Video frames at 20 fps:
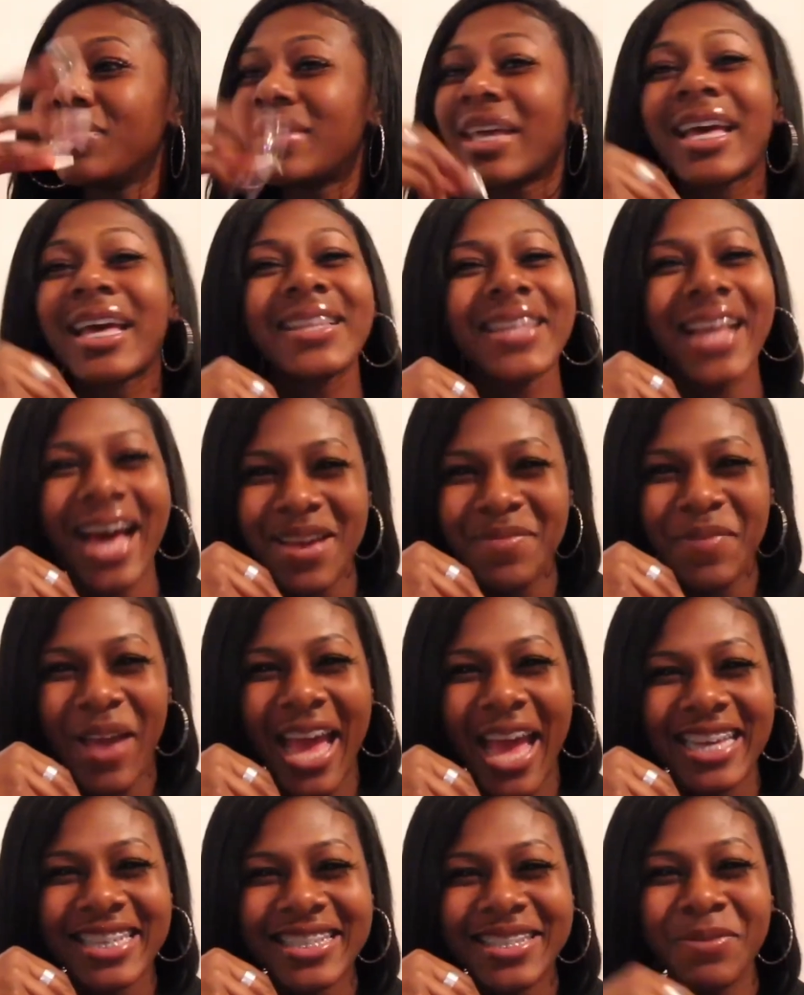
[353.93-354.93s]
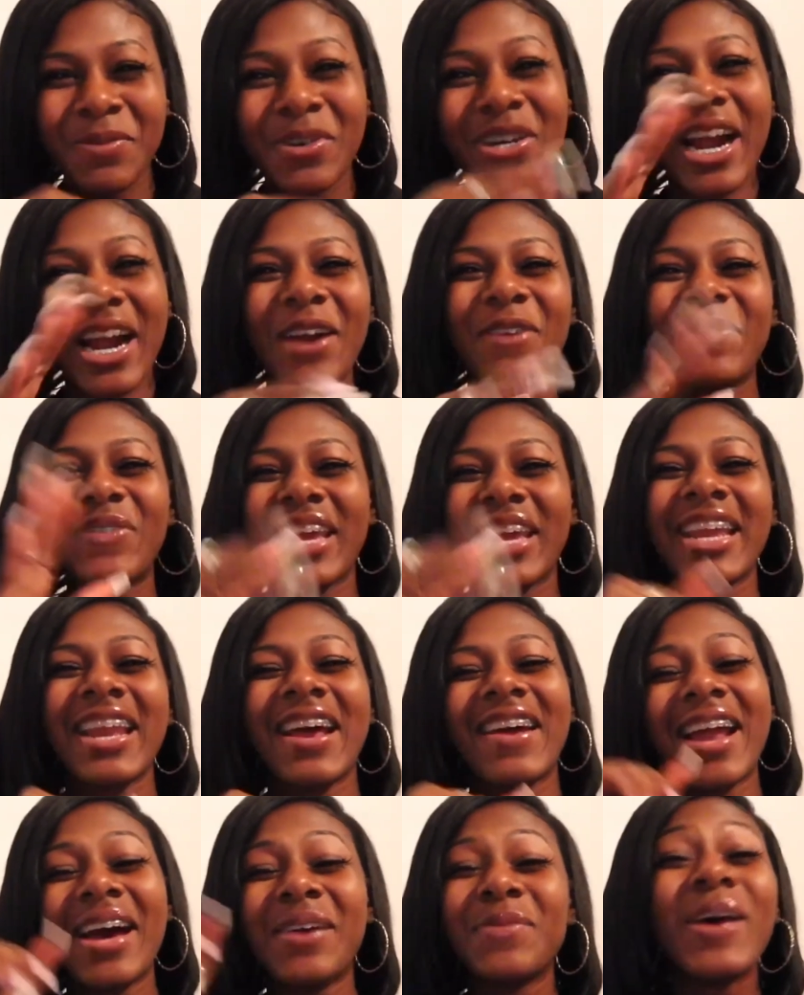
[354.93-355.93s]
climax where I figured
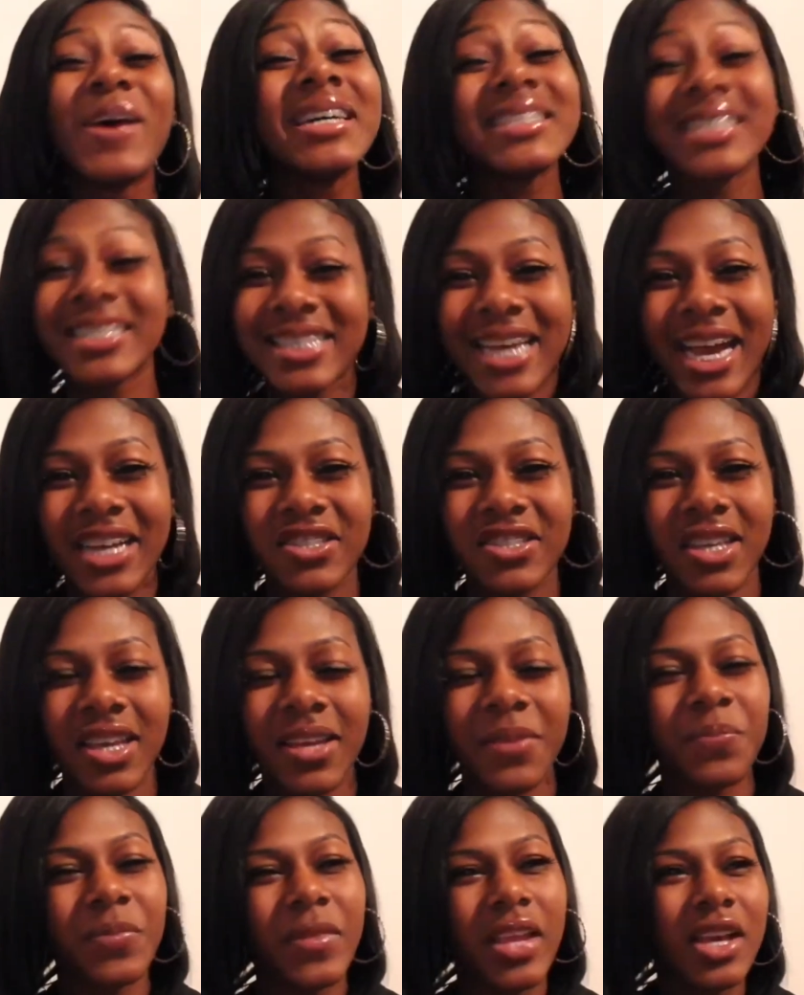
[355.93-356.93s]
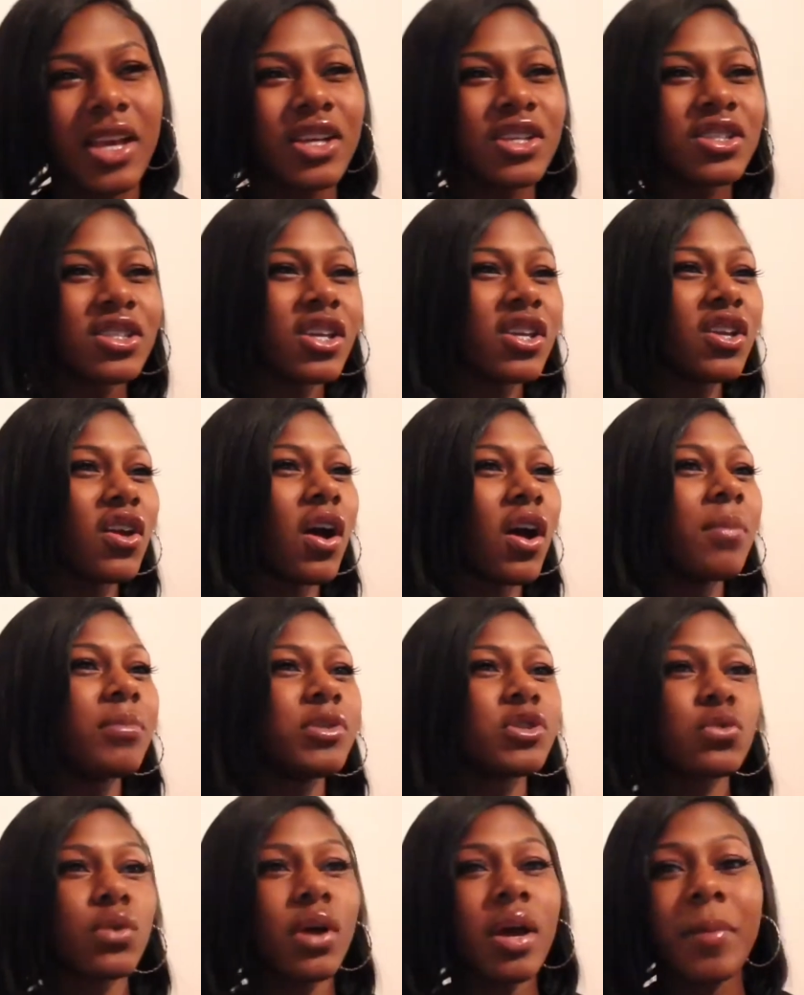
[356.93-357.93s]
out I was a side chick. So, you know, I'm
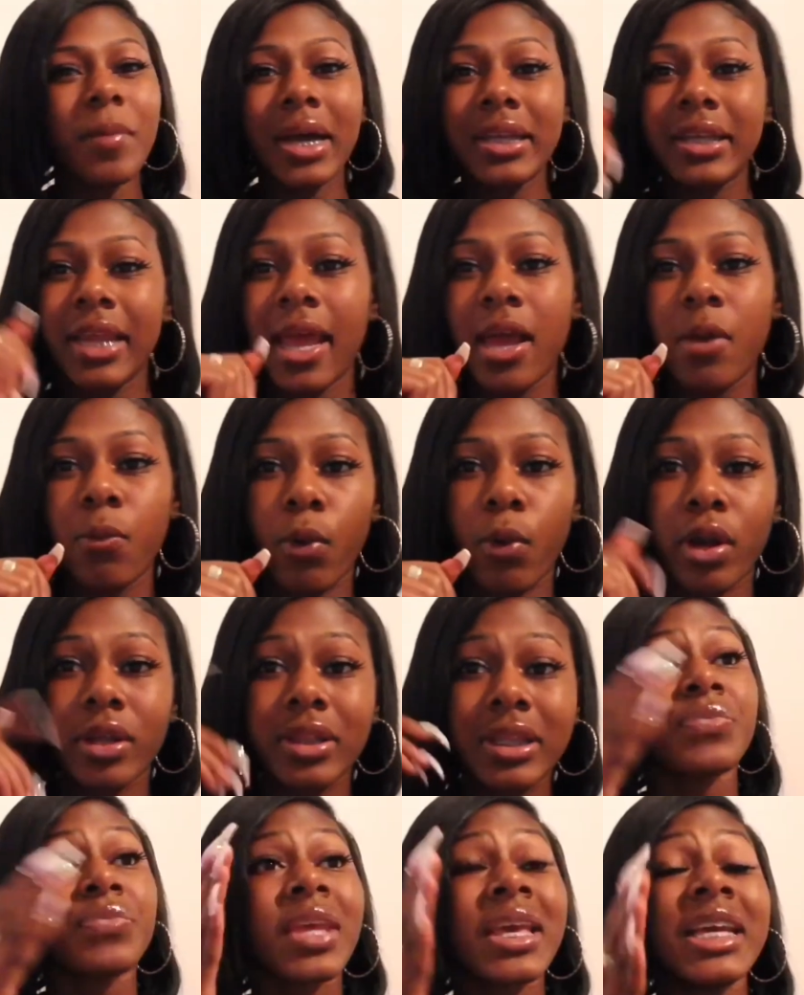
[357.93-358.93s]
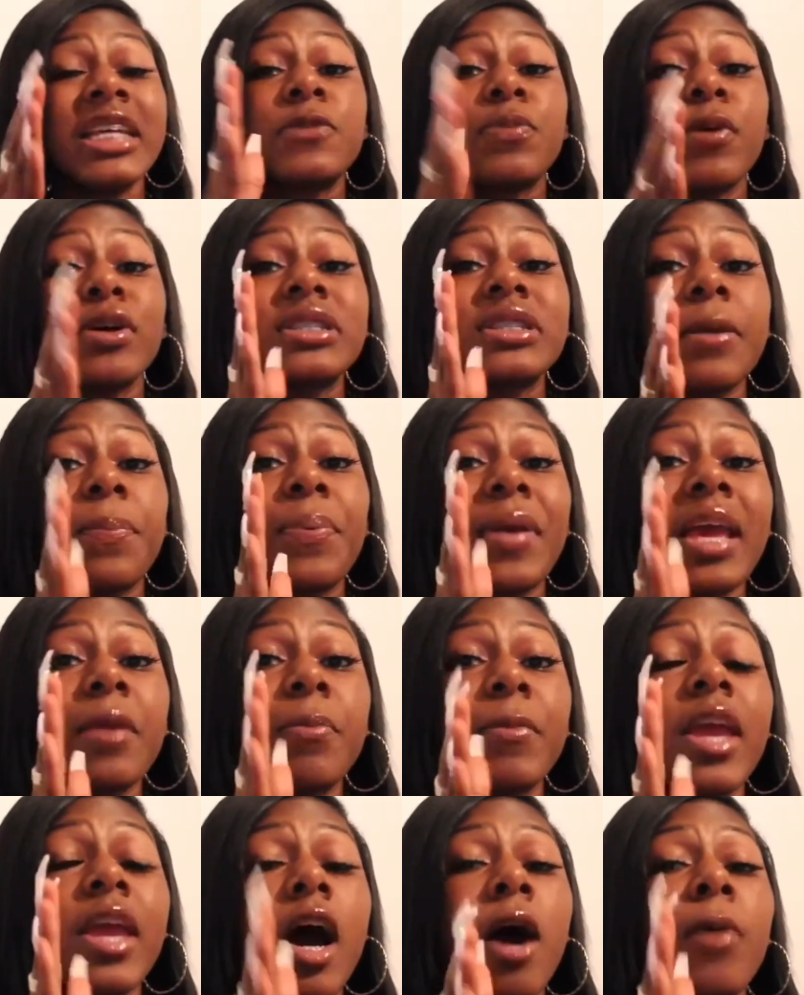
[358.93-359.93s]
enjoying my day at work. He's supposed to pick
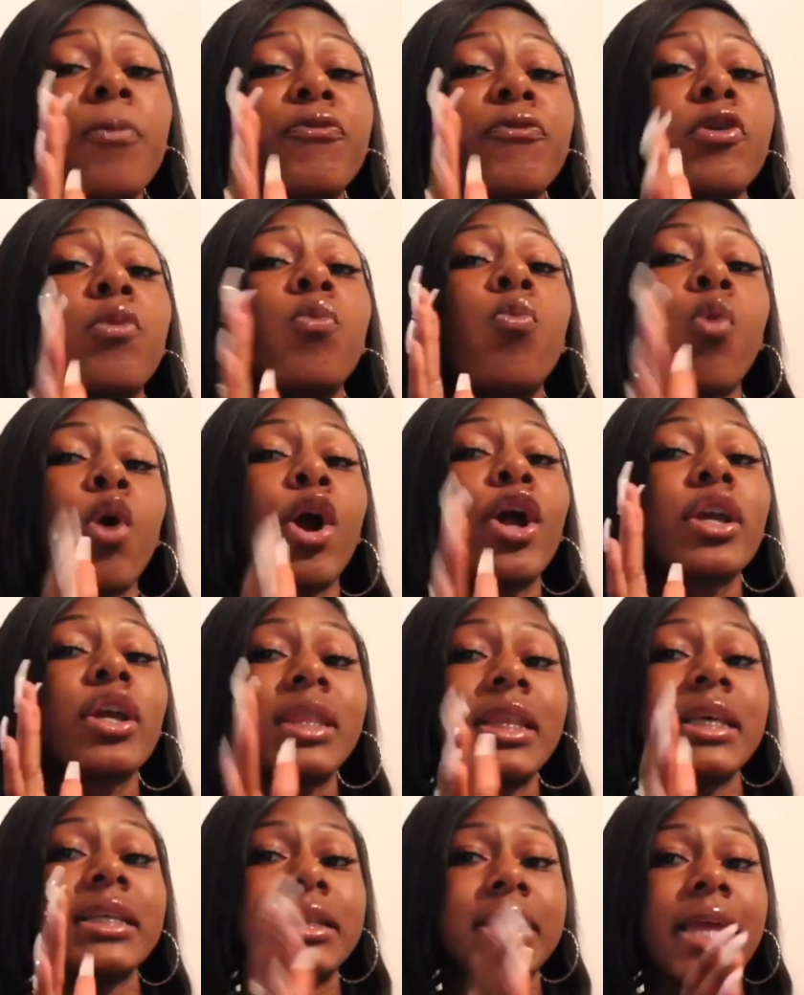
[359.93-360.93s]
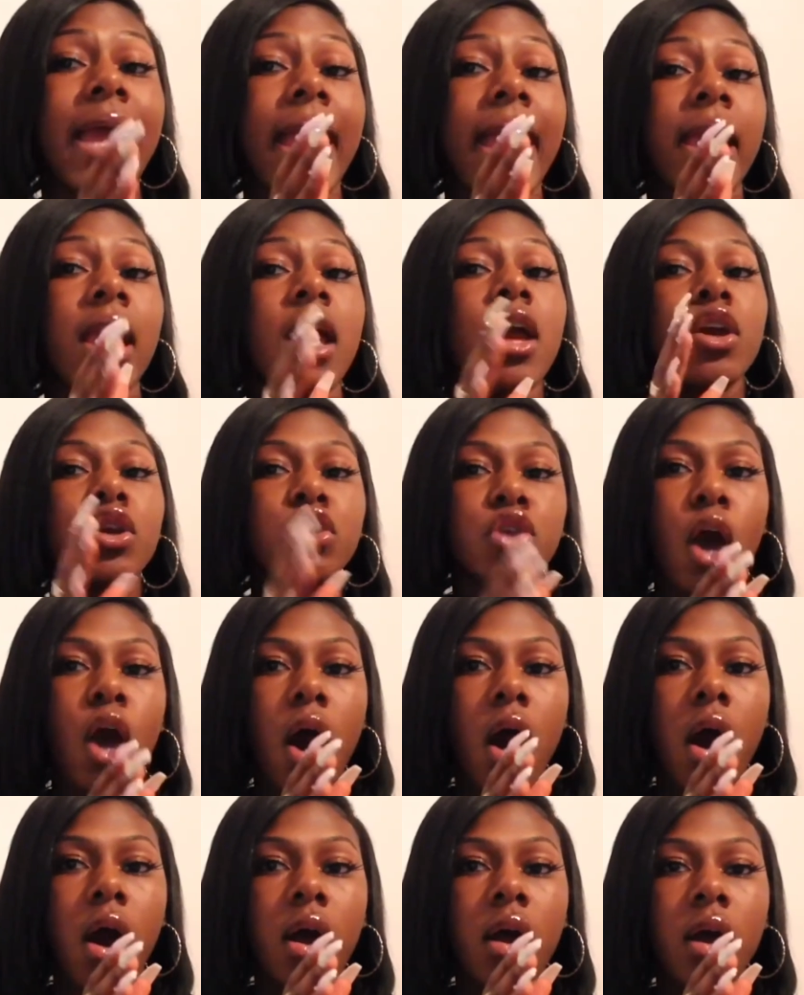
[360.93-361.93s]
me up from work this day.
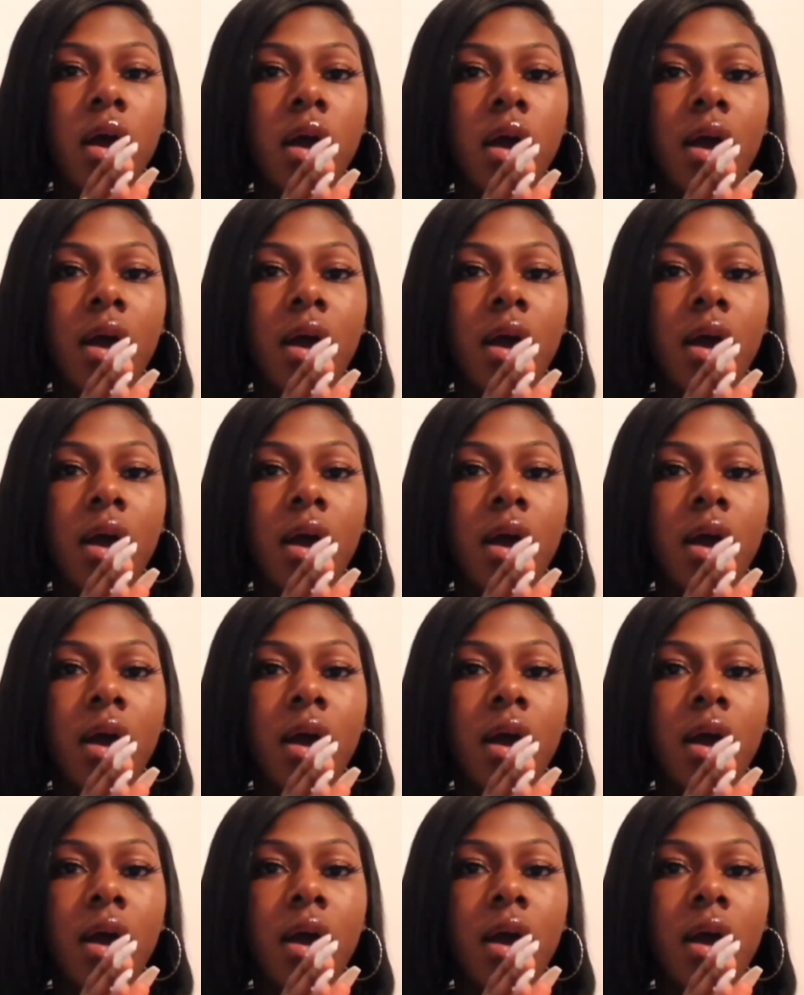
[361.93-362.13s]
Y'all,